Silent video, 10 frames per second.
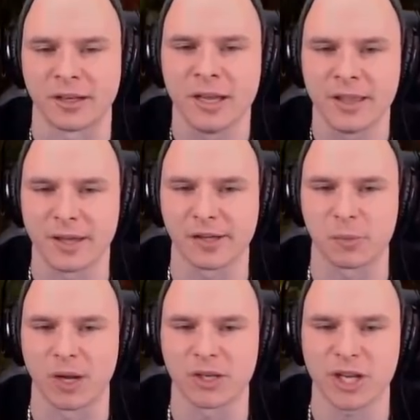There goes
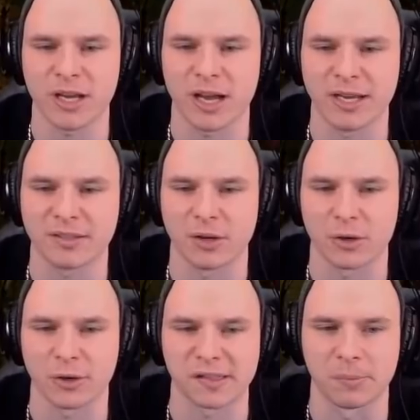one gen. I need to go
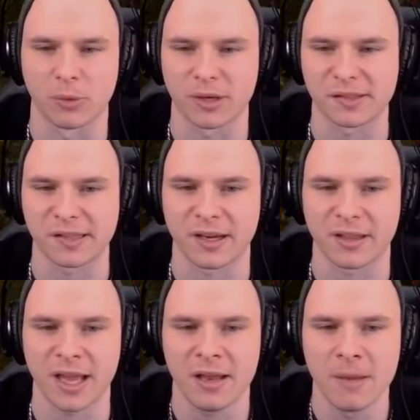across the board instead of
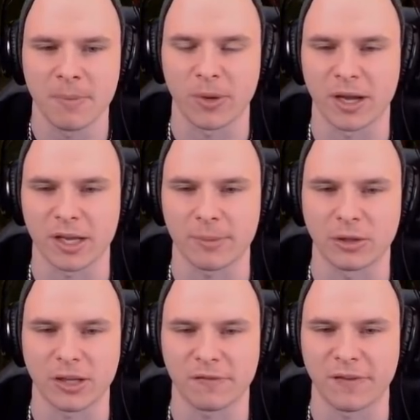that, but we are going to be
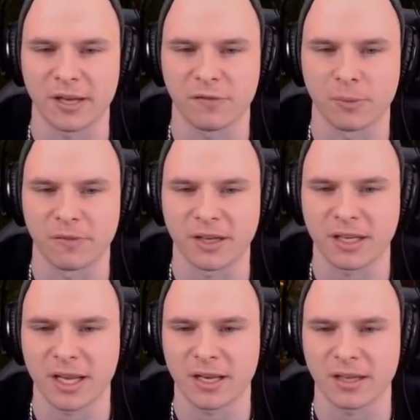looking for any form of
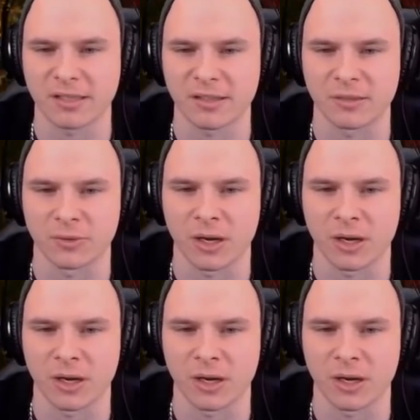indicator that he didn't run,